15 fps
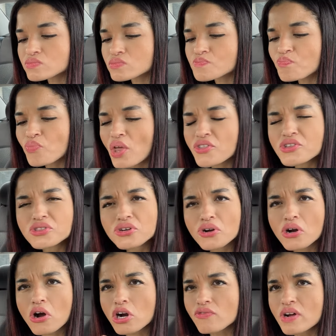Mm, I think there
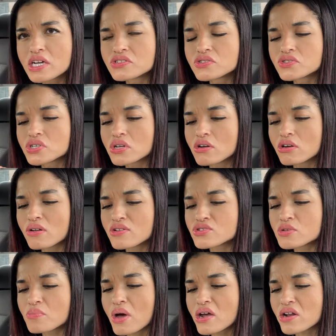are raisins in it, or that's
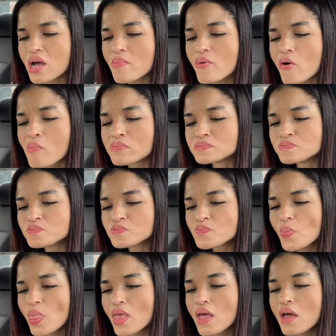the pineapple.
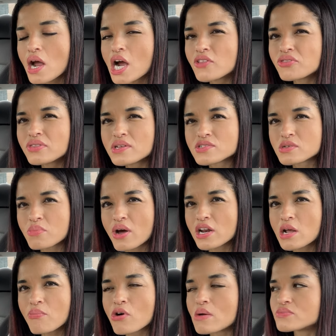I think that's the
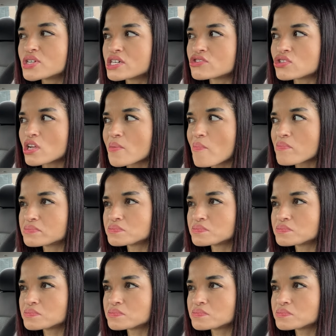pineapple I'm tasting.